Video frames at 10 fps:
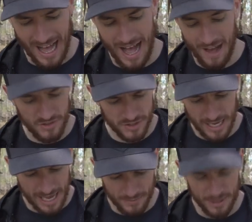Obviously
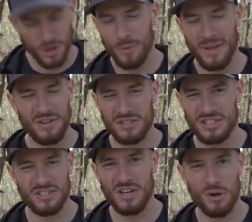I have them at home. There's
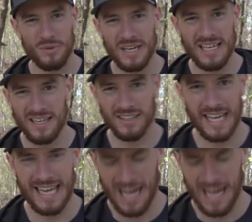just no need like